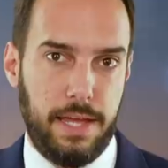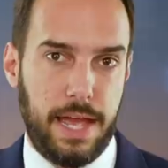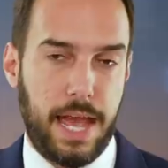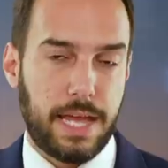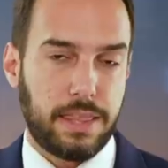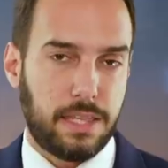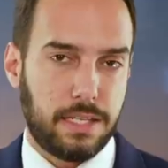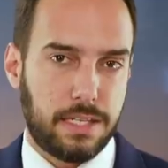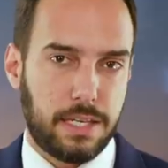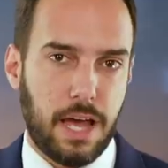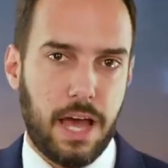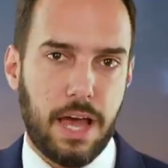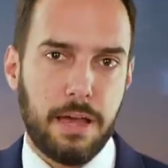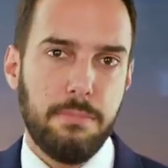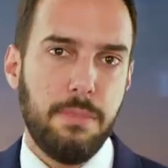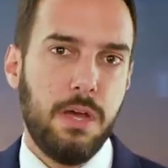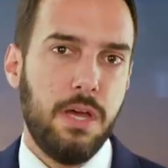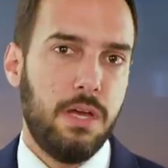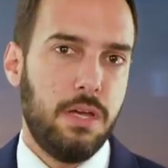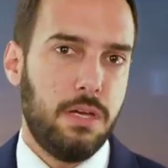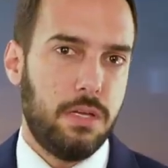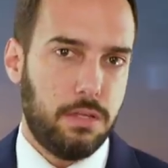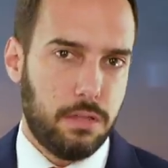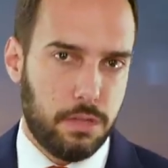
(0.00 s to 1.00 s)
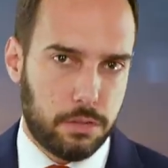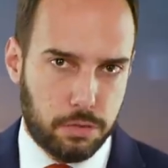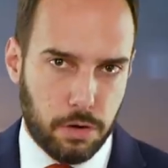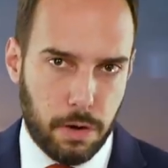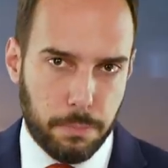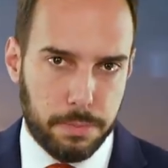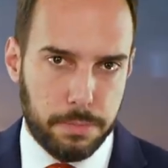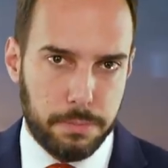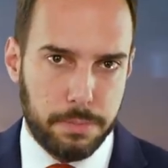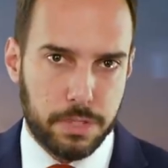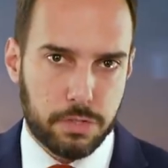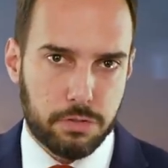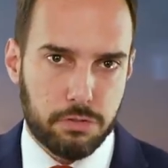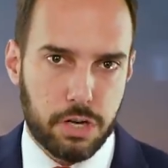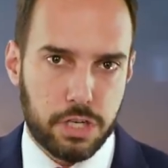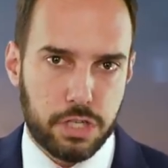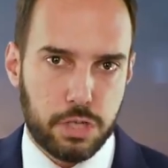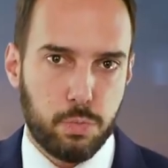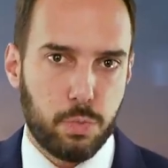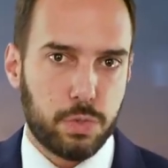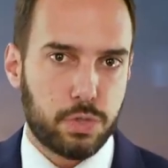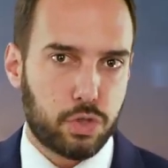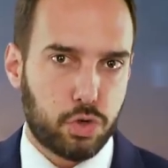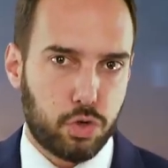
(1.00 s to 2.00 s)
At the time, the Trump
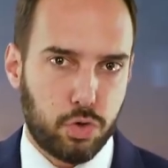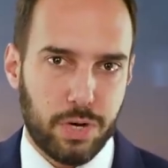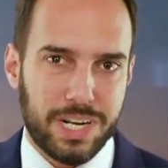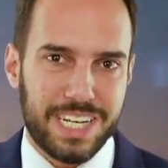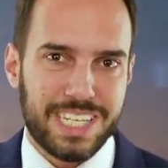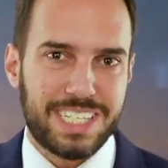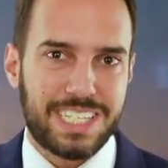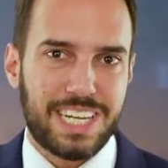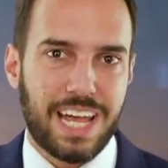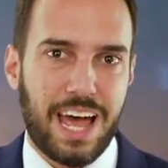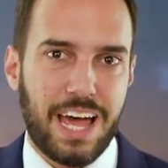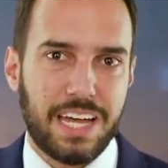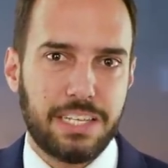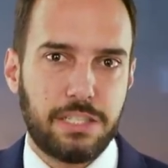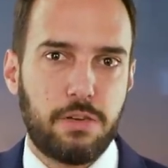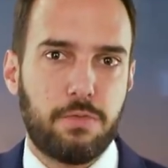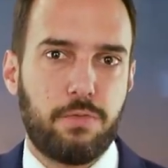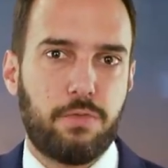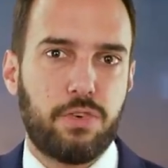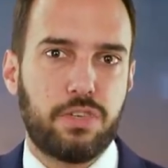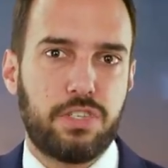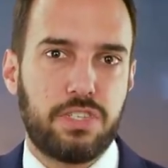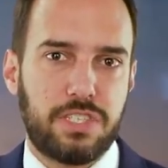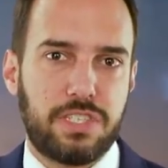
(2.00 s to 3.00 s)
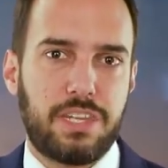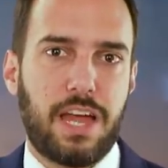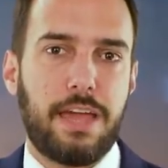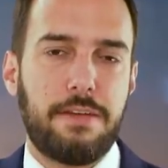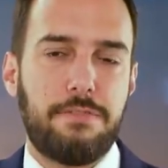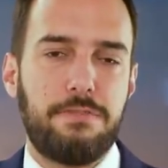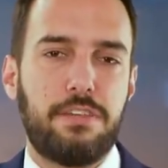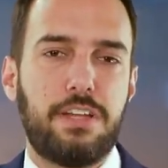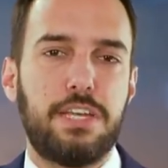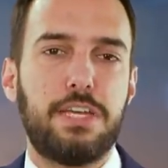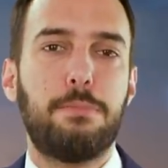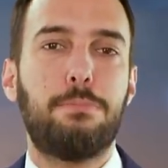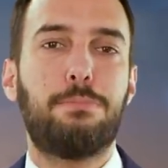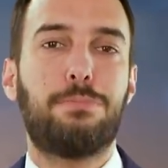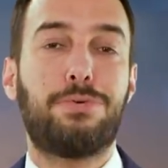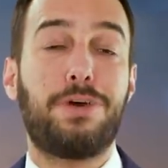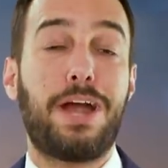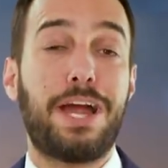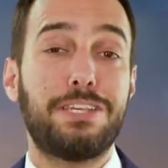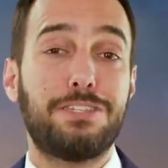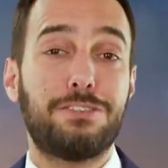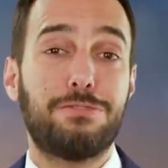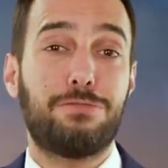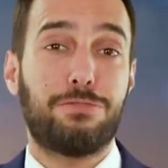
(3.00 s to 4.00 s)
administration was criticized for stifling
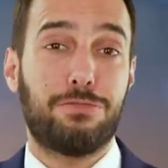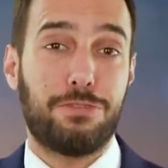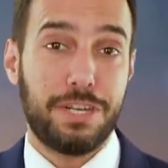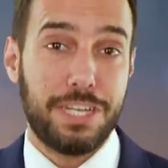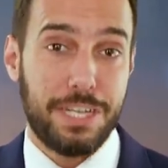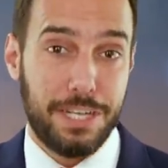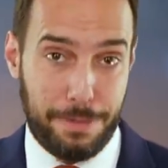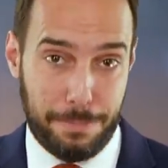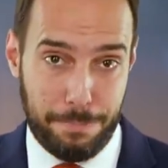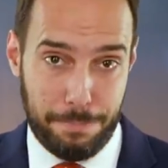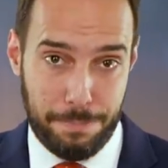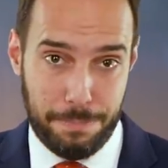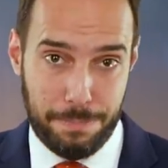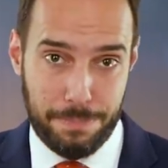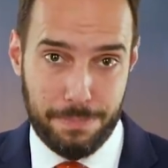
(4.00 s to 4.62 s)
press freedom.